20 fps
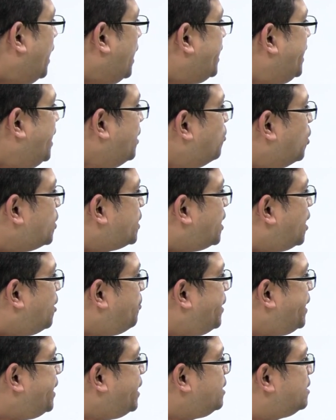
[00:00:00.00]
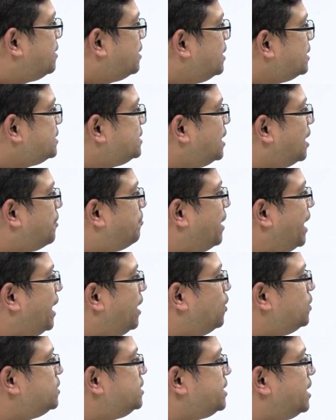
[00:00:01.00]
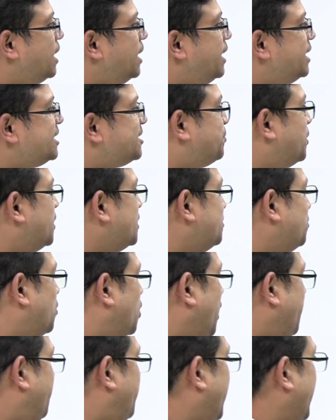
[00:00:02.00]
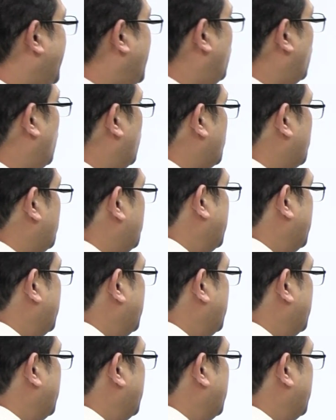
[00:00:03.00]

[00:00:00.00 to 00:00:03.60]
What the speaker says: Chemotherapeutic drugs are biological response modifier. No.